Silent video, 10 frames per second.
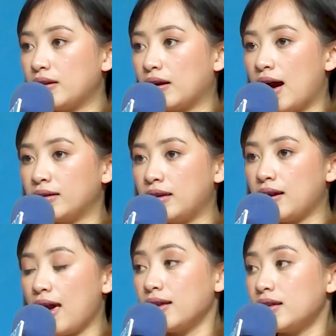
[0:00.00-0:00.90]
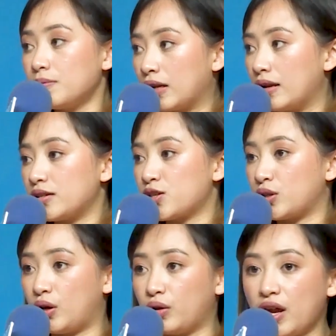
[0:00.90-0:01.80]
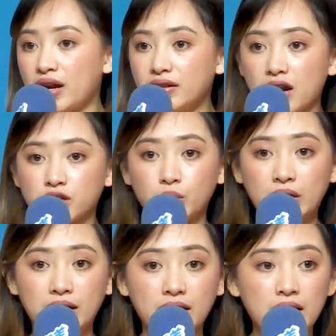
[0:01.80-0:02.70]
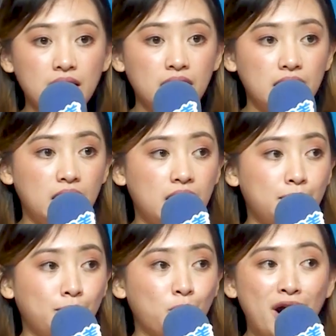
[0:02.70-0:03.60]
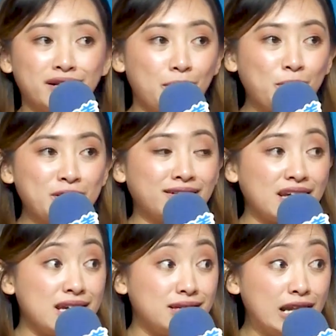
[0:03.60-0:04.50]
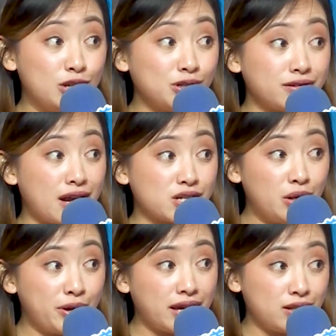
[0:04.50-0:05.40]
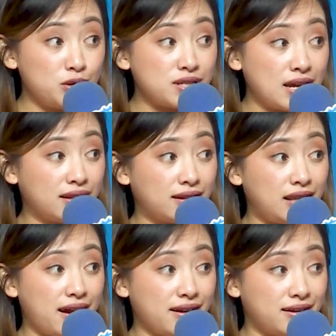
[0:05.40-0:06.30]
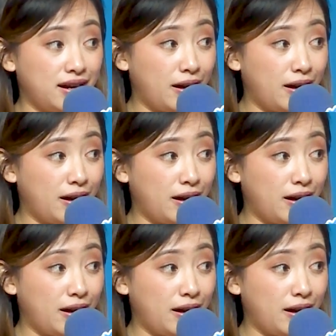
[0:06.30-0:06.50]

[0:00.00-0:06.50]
ng ating Aidam cleanser, they can actually, wag na po nating i-dilute. Actually, we can use it like,